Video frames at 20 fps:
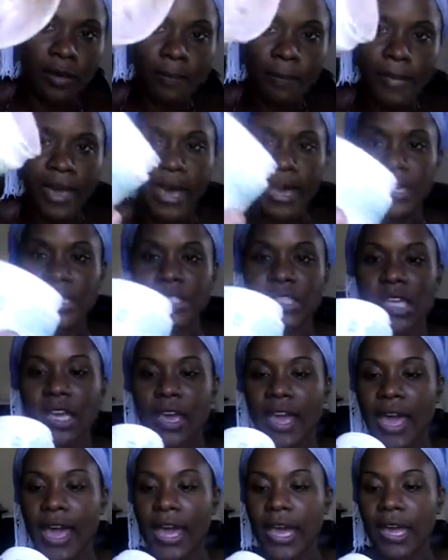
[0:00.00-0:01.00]
mask,
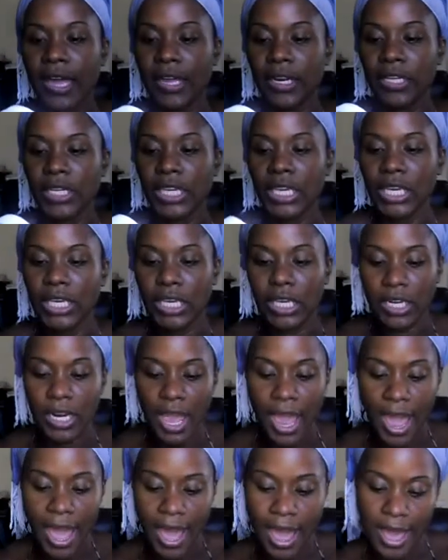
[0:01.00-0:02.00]
and it
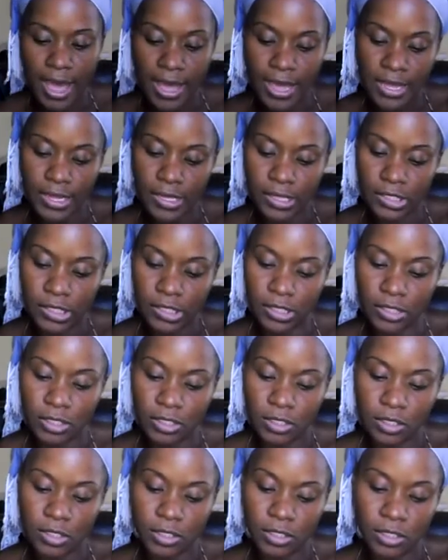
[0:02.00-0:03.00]

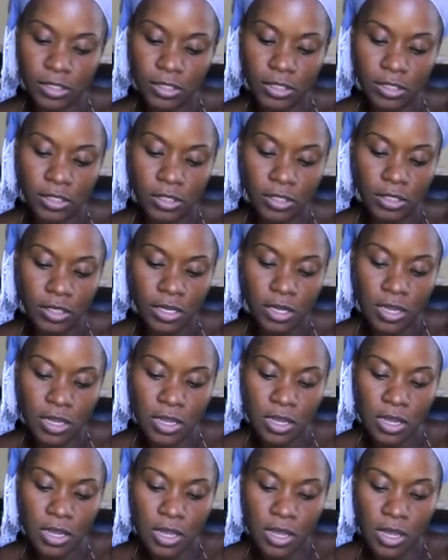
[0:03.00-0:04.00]
has
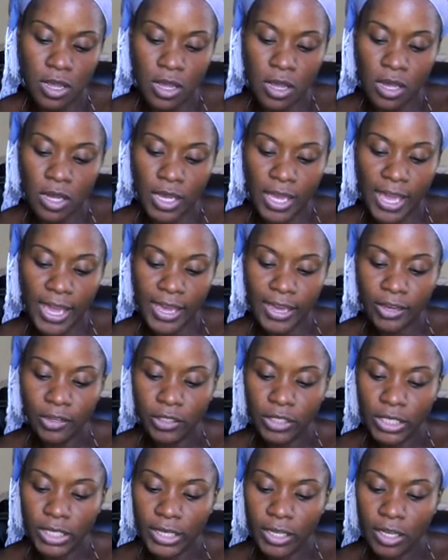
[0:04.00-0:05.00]

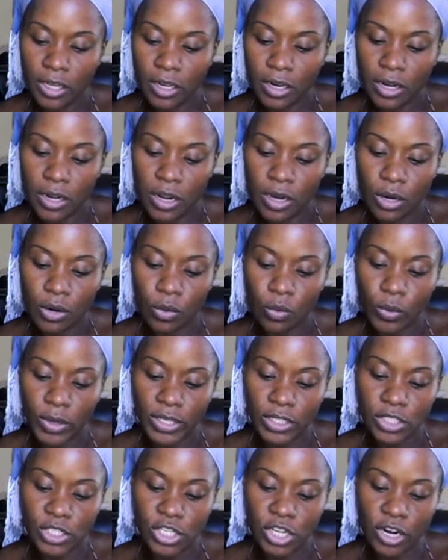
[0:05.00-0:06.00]
kaolin,
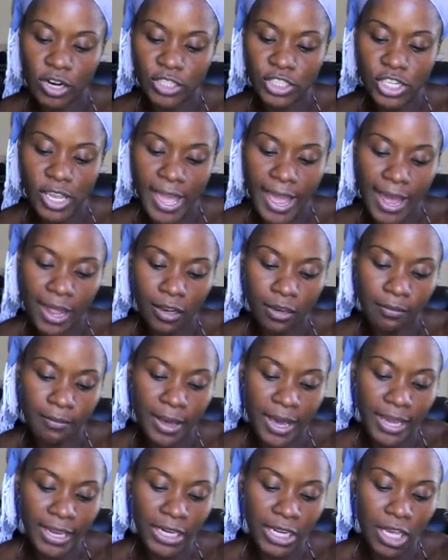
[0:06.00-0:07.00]
wheat starch,
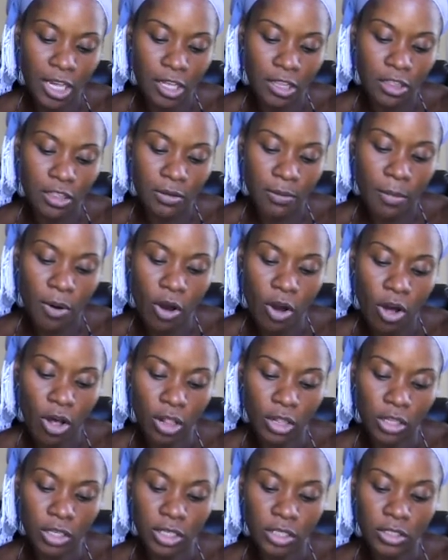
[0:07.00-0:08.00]
calamine,
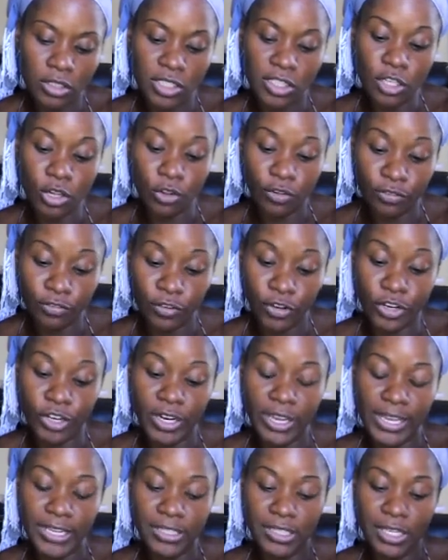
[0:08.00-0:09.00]
ichthymol,
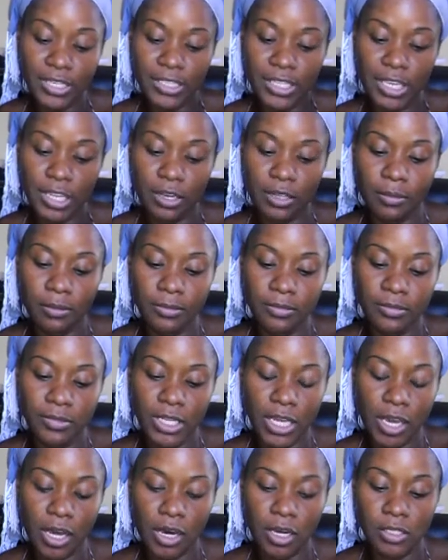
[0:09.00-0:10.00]
sulfur, and titanium
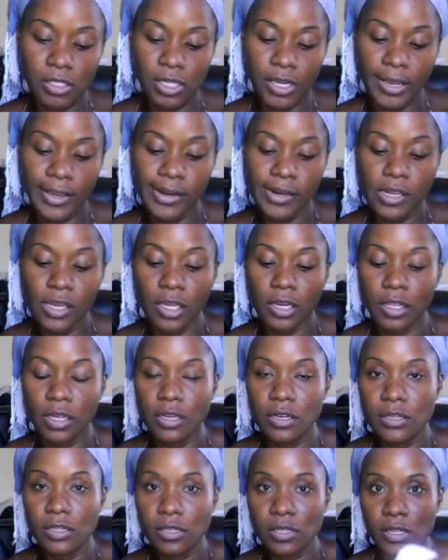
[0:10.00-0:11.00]
dioxide in it.
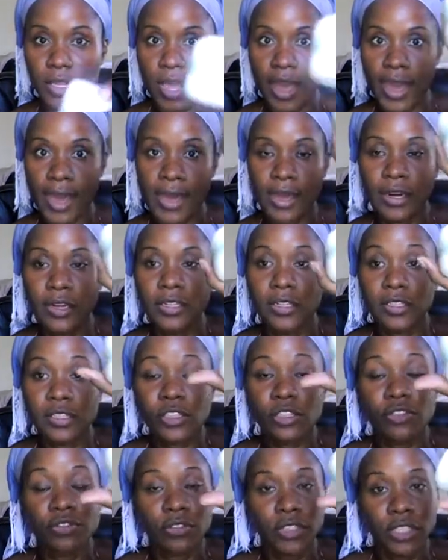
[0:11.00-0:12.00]
And
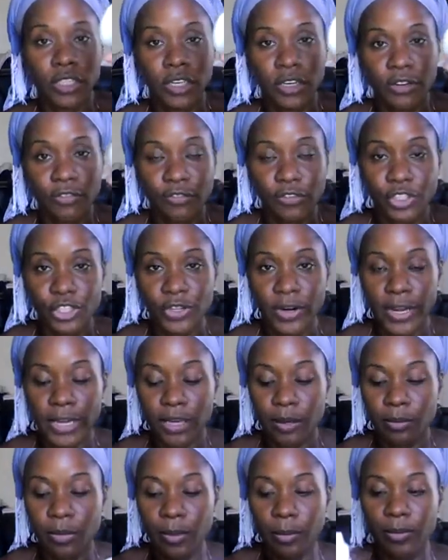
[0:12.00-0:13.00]
this is really good for
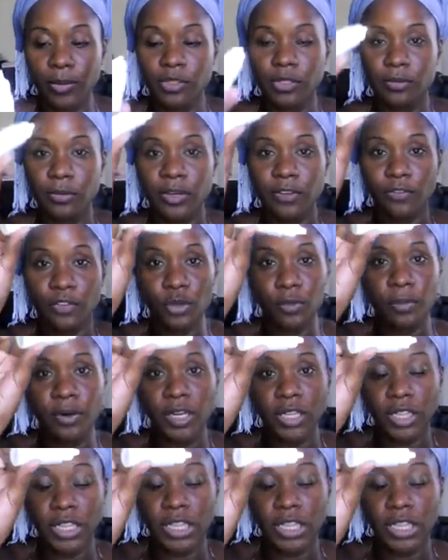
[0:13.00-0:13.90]
drying up pimples. But if you put